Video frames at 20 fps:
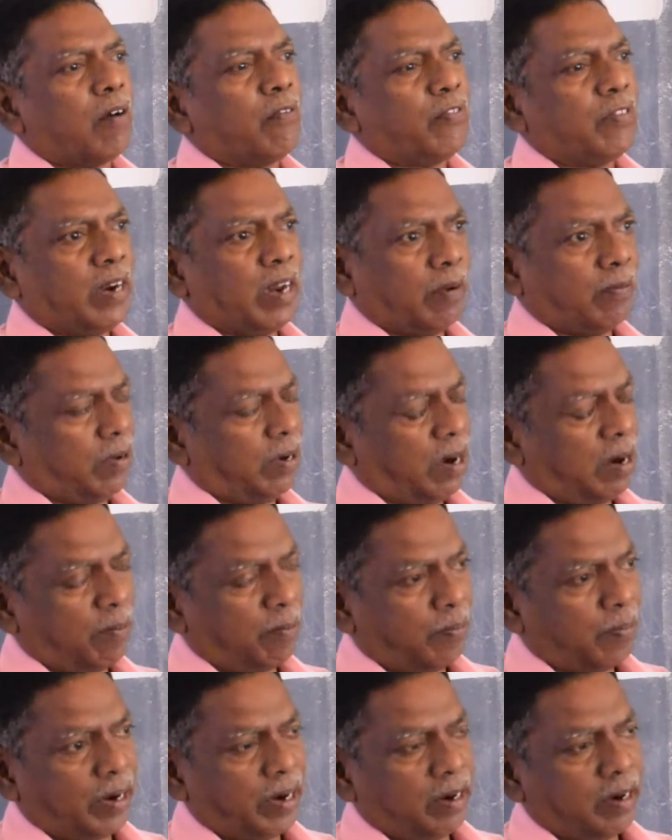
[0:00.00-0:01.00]
of
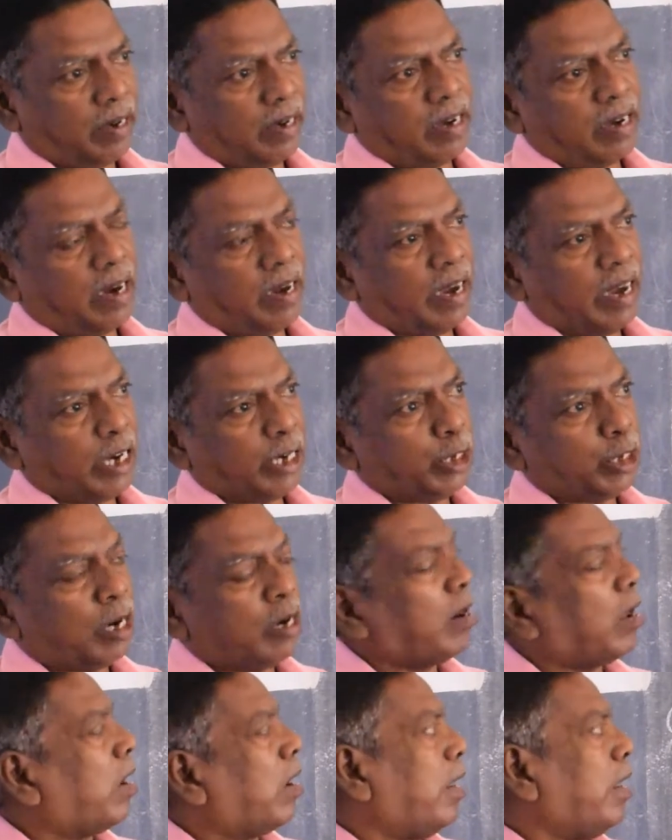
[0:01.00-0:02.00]
development in a
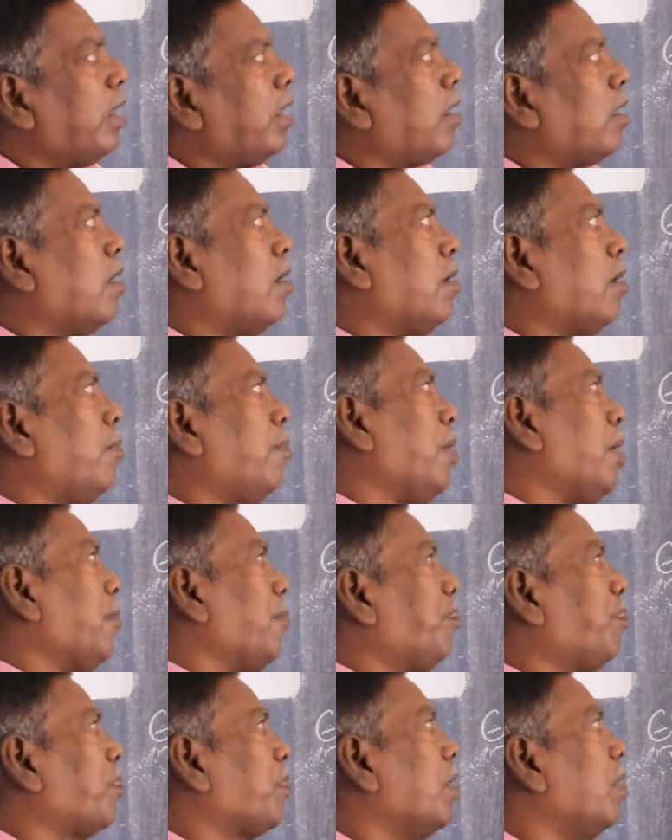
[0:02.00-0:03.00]
nation or economy.